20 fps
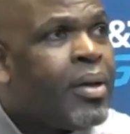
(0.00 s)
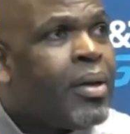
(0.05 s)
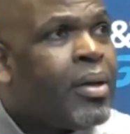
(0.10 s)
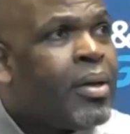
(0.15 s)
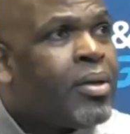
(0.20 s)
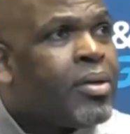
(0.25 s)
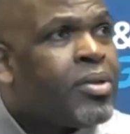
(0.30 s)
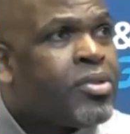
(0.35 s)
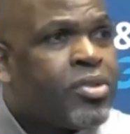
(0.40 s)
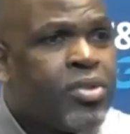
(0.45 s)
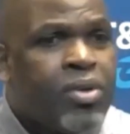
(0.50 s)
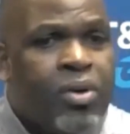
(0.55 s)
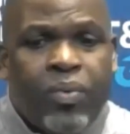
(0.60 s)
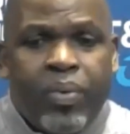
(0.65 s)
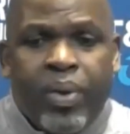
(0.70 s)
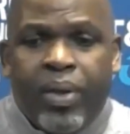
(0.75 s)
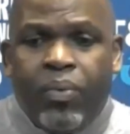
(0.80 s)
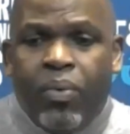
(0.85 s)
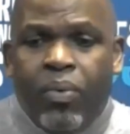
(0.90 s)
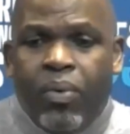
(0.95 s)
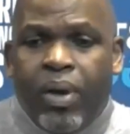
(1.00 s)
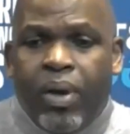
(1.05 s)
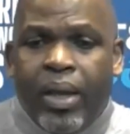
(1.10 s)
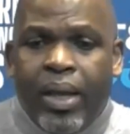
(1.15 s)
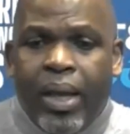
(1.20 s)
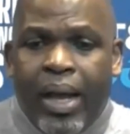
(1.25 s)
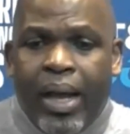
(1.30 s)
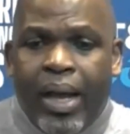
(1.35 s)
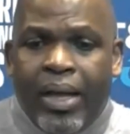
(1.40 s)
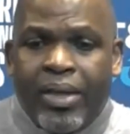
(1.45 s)
so we want
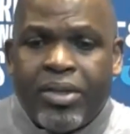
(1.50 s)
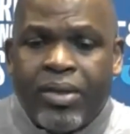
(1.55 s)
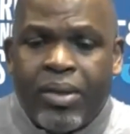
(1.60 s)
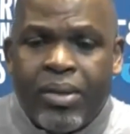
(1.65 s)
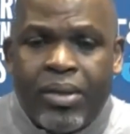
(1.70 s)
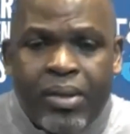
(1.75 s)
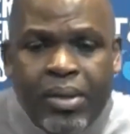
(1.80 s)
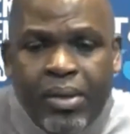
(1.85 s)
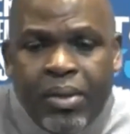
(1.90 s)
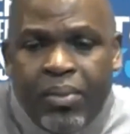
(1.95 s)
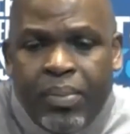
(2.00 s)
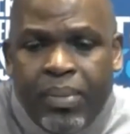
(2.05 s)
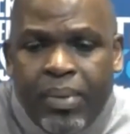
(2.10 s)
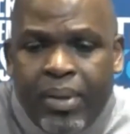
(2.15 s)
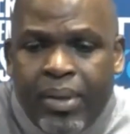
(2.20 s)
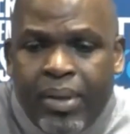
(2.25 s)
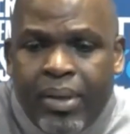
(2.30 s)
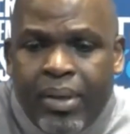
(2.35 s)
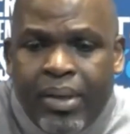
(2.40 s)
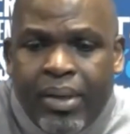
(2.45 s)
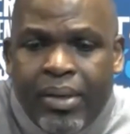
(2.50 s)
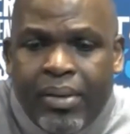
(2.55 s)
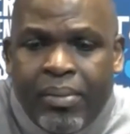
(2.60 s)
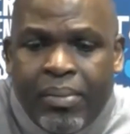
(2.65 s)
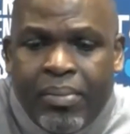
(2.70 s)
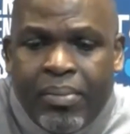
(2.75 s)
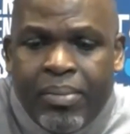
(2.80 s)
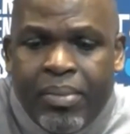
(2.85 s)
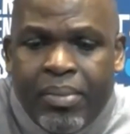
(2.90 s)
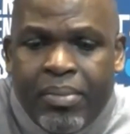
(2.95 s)
guys, you know,
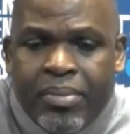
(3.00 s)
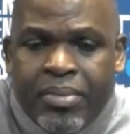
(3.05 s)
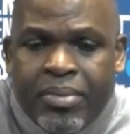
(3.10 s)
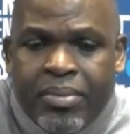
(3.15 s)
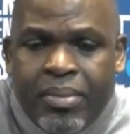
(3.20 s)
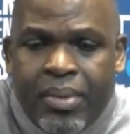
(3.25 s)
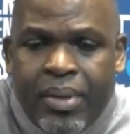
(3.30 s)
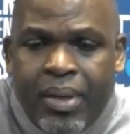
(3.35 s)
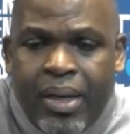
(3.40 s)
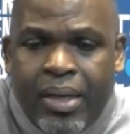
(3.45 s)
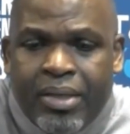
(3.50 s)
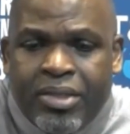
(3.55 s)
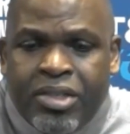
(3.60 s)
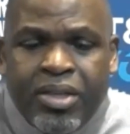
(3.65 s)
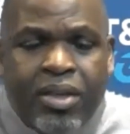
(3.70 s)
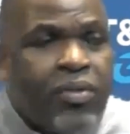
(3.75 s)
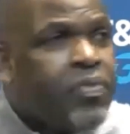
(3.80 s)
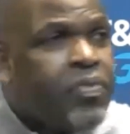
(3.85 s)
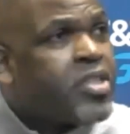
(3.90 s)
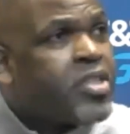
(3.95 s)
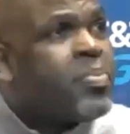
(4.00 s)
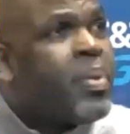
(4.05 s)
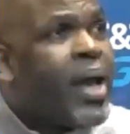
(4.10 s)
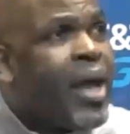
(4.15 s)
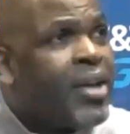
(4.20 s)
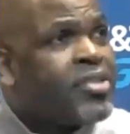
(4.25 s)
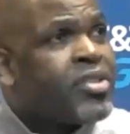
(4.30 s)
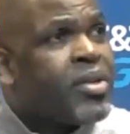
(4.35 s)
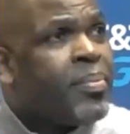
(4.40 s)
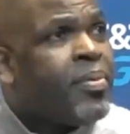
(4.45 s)
unselfish
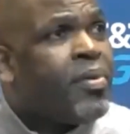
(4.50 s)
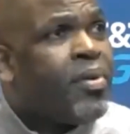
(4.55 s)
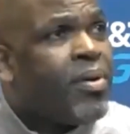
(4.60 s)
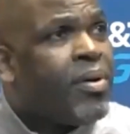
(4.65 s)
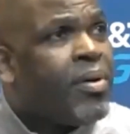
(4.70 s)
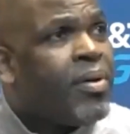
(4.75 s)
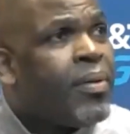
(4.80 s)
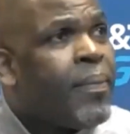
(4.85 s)
basketball.